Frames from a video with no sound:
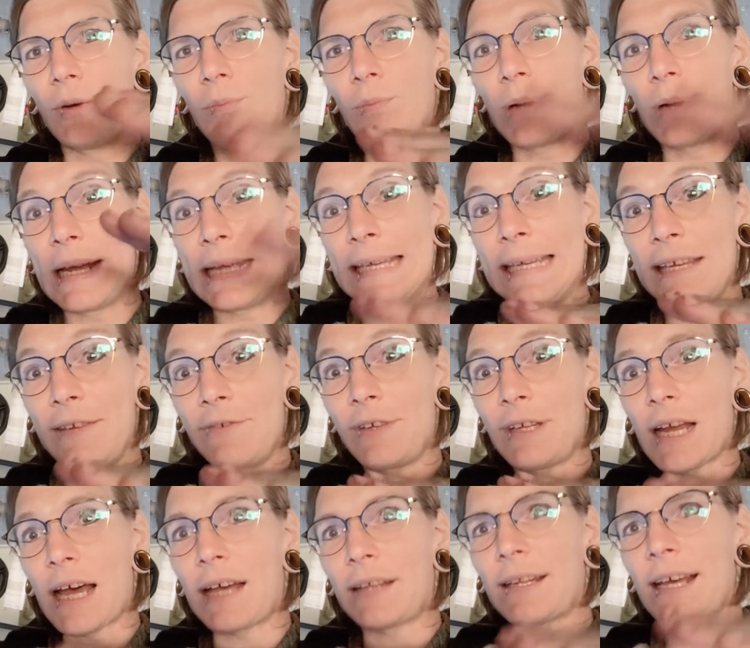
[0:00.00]
break even
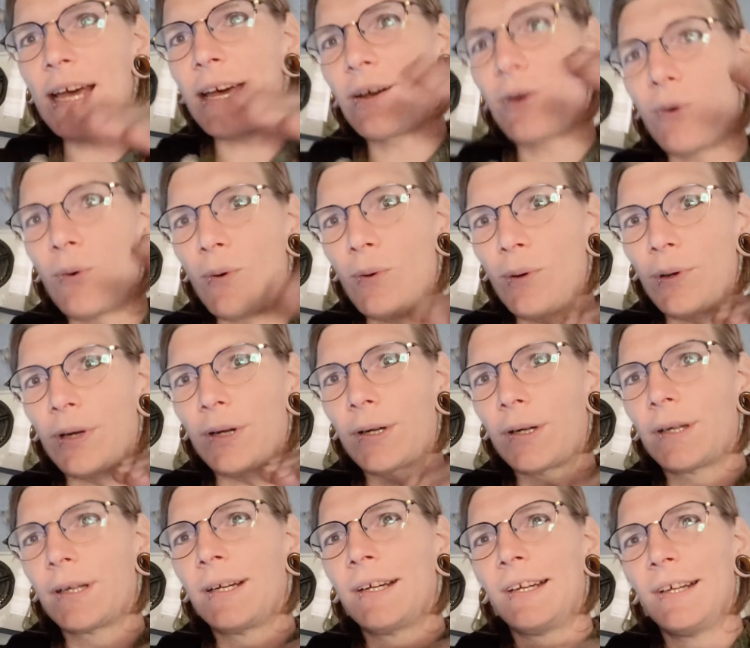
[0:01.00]
on that,
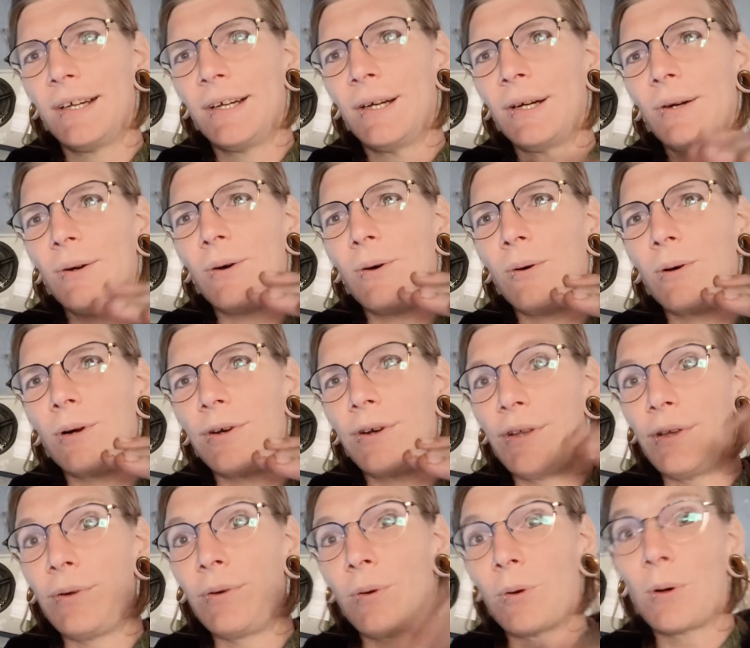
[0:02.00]
or
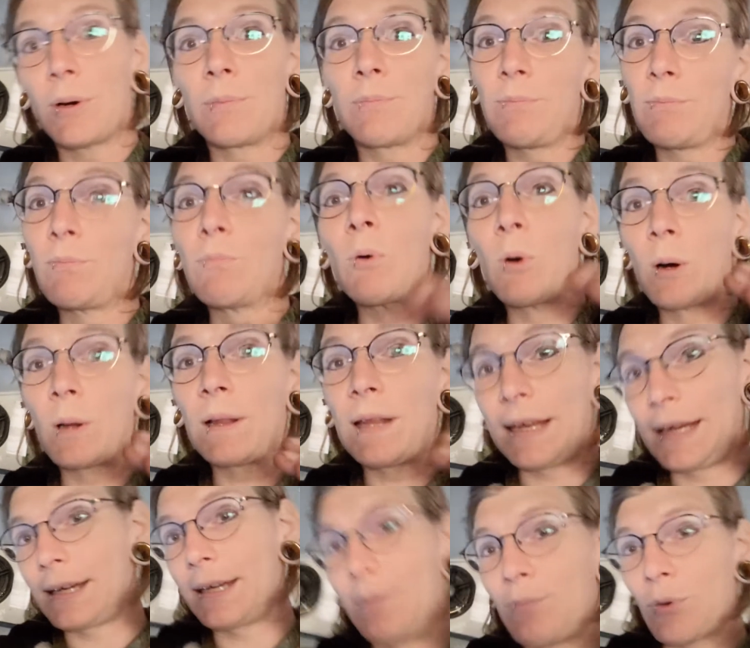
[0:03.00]

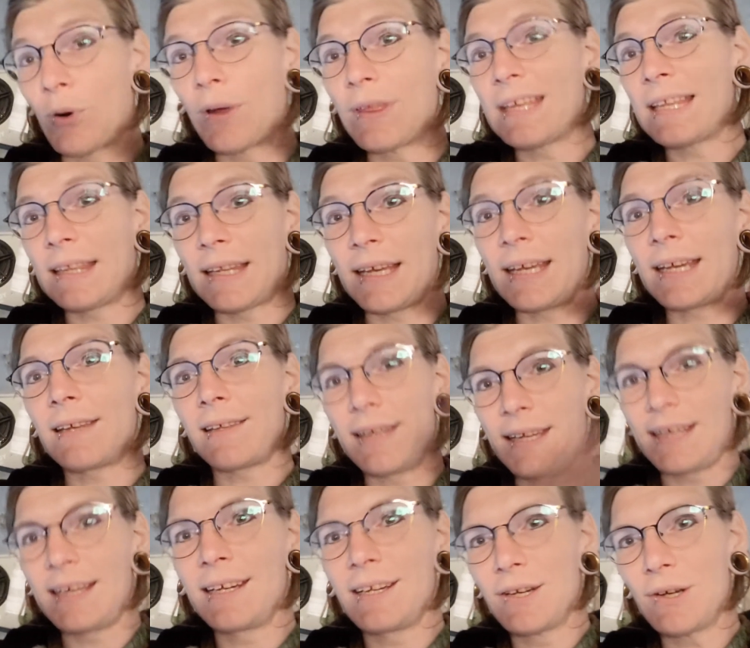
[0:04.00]
more than
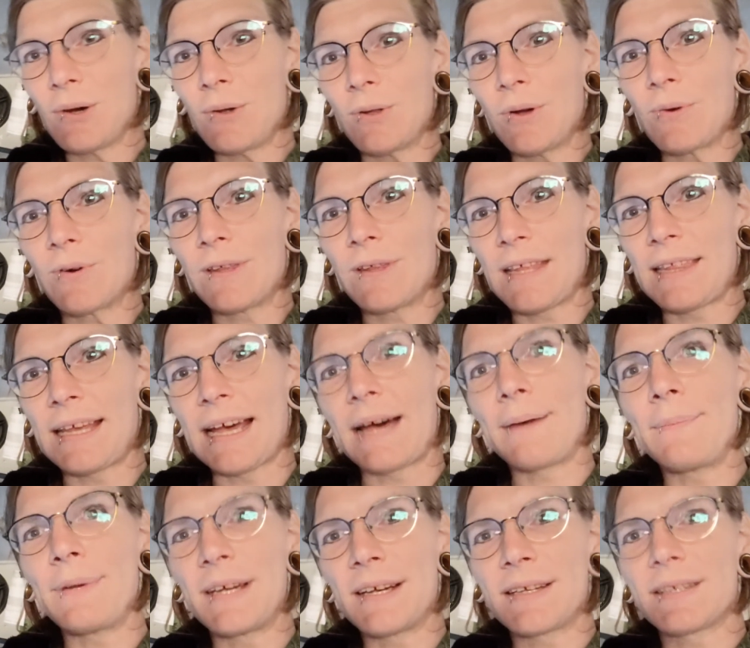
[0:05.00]
likely go lower than
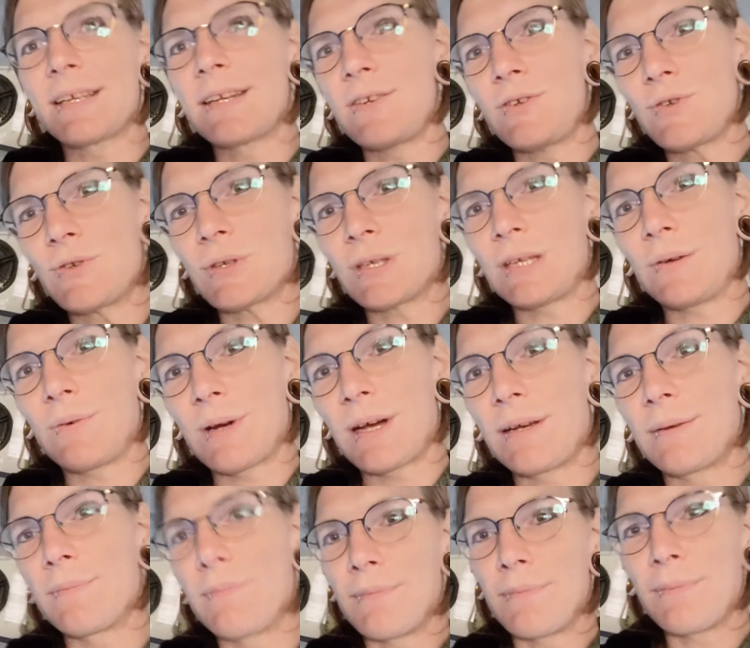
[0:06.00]
that, because I usually
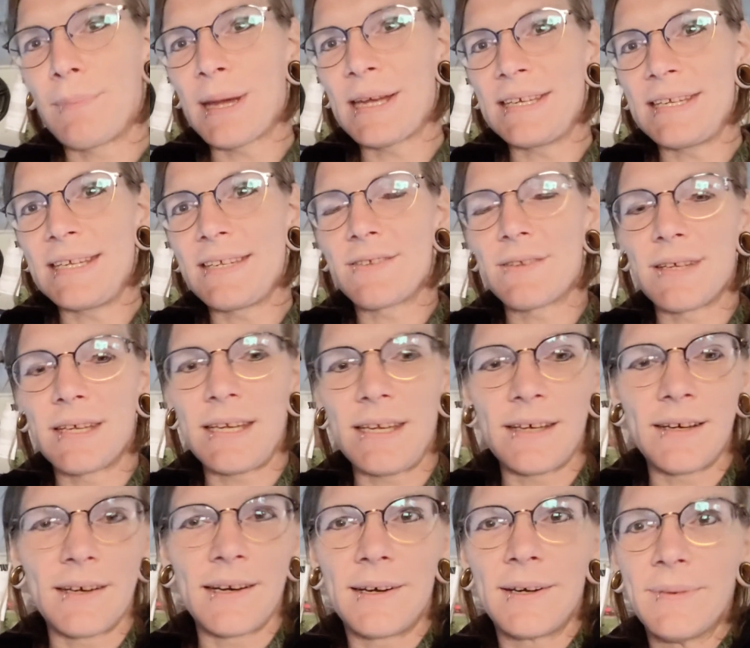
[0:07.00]
run my diesel
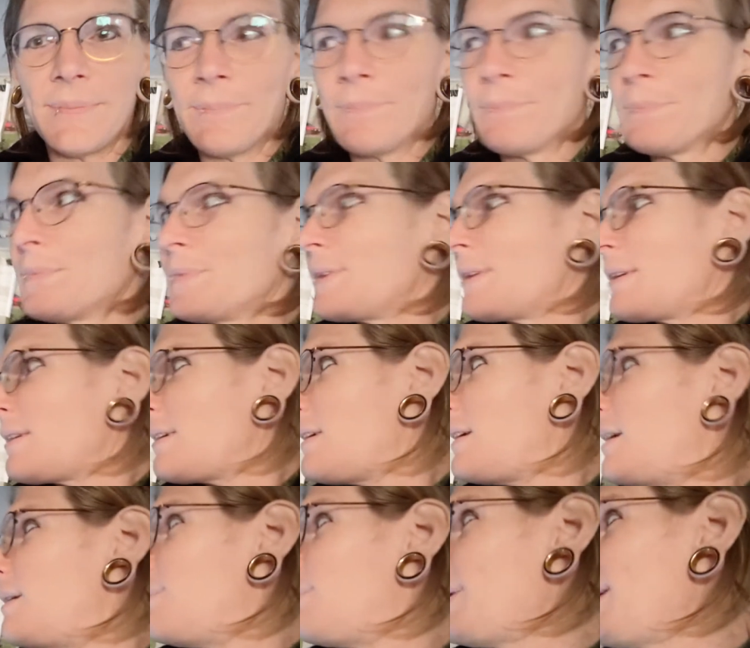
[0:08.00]
heater.
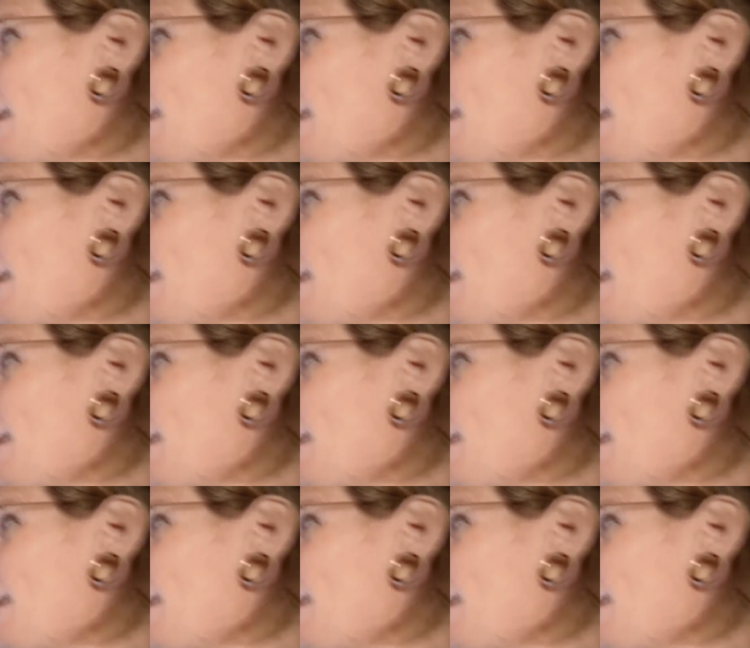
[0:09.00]
But